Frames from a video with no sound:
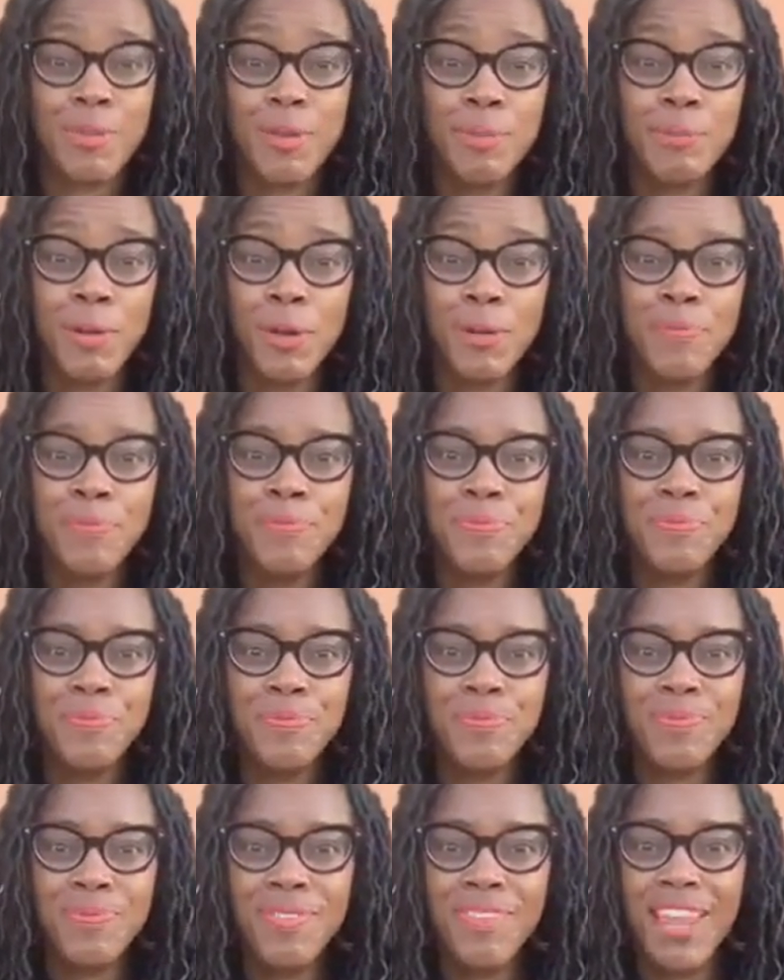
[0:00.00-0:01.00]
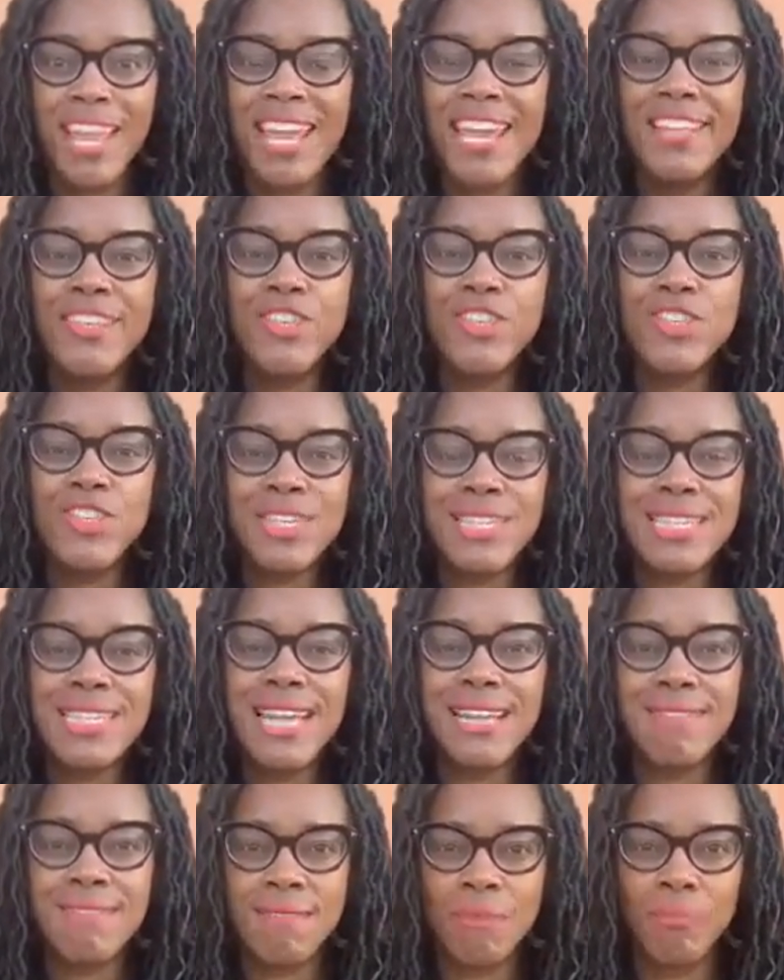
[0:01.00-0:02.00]
people. It's just
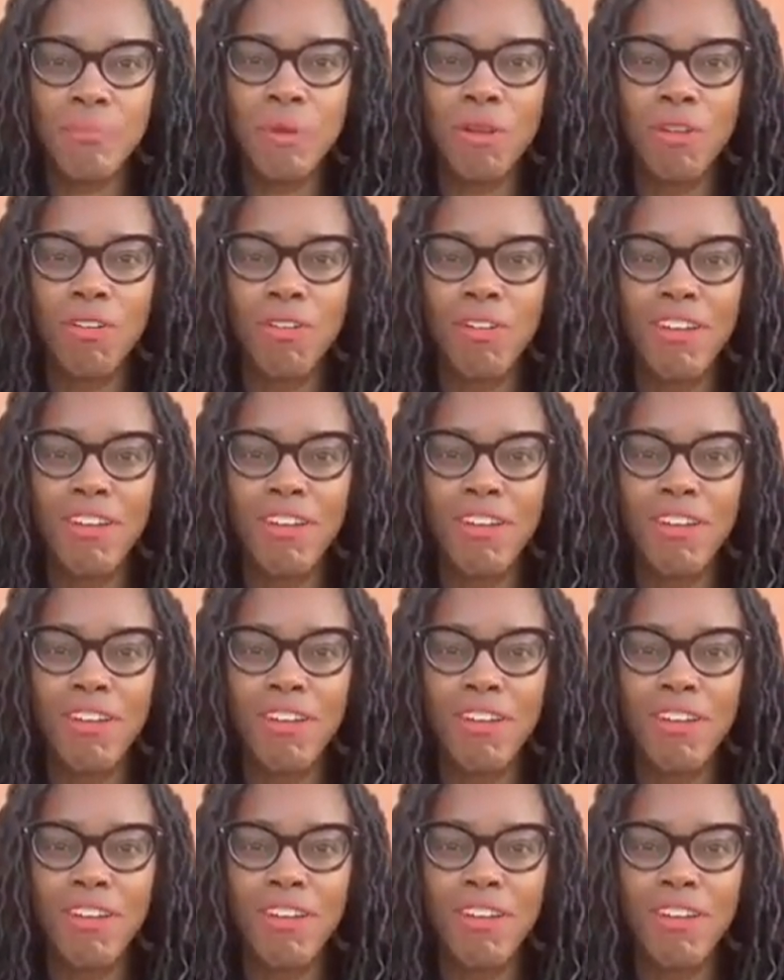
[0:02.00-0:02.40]
that simple.